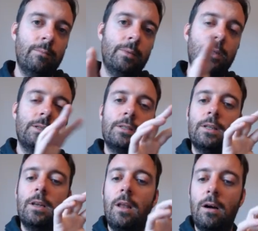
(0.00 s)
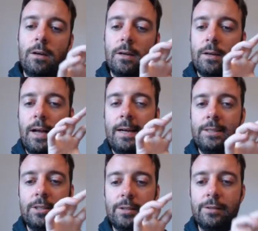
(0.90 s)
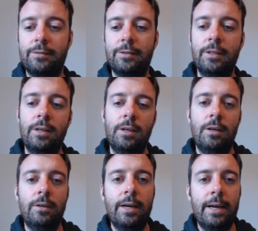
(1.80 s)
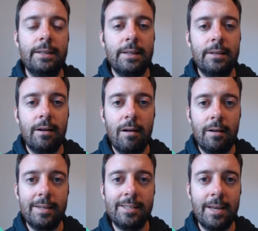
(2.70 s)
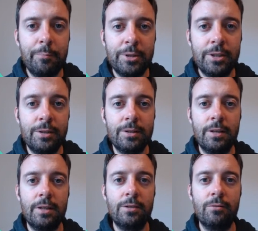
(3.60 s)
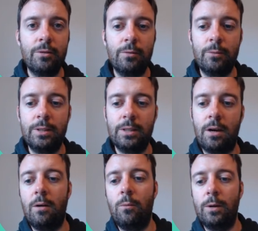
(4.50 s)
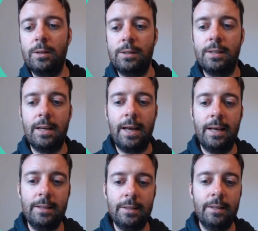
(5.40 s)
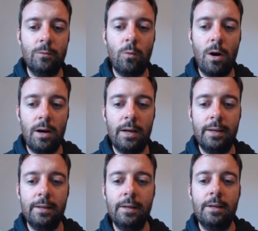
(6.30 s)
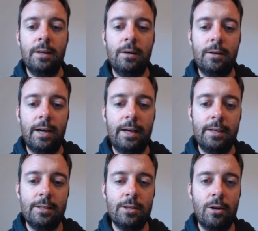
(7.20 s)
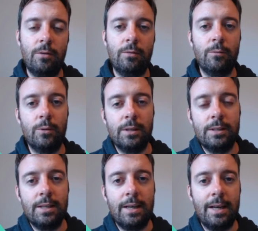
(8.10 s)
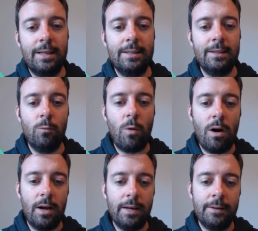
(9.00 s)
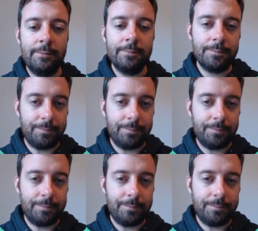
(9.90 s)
plus the longer adjective. Okay, then there are exceptions to this rule, which are words that end in Y. Okay, so words that end in Y,